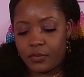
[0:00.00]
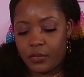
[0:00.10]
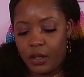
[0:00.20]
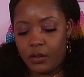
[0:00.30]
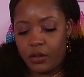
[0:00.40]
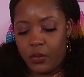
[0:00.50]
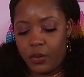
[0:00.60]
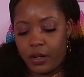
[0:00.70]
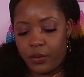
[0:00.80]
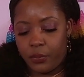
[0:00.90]

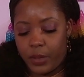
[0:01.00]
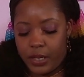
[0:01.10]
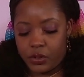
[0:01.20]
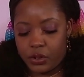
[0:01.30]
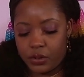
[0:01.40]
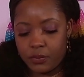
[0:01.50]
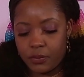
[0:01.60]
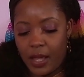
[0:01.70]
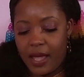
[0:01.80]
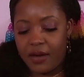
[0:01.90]
your reach.
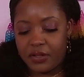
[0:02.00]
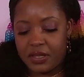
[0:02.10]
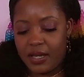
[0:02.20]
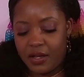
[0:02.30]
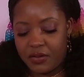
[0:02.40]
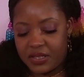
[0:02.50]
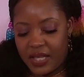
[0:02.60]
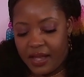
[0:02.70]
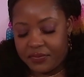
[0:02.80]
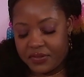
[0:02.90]
Everything else
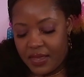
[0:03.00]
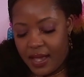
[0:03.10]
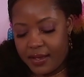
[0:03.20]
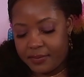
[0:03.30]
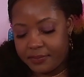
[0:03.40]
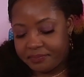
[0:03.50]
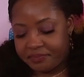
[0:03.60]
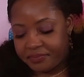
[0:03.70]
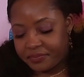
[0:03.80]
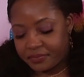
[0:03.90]
after that,
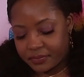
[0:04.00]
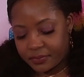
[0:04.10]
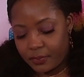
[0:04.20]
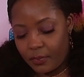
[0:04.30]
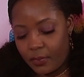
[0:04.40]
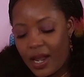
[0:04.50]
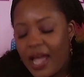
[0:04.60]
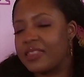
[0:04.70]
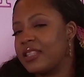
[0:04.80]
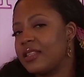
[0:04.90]
I
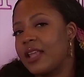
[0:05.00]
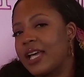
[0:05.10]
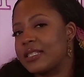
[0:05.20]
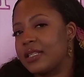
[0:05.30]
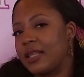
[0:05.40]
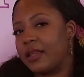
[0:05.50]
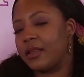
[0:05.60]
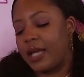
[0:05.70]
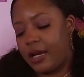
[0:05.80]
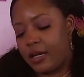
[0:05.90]
think the last thing that I look
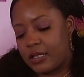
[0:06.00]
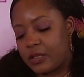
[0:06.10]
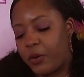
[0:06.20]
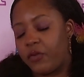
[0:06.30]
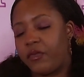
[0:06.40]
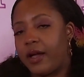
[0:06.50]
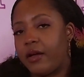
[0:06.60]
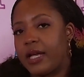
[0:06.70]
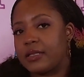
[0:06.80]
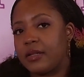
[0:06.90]
at is profile
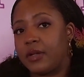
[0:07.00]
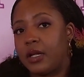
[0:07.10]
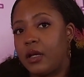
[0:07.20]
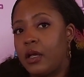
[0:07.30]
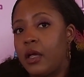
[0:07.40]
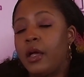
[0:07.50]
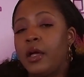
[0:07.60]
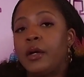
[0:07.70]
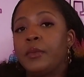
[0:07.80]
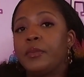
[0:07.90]
activity.
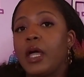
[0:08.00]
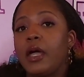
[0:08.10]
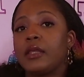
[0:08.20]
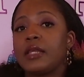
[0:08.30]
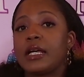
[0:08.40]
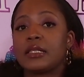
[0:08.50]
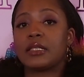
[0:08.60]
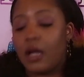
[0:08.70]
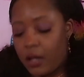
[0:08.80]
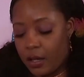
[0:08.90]
And that's
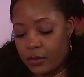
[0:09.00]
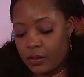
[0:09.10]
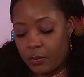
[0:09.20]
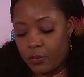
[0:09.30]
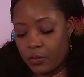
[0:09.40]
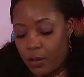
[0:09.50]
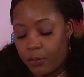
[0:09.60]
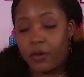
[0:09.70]
the number of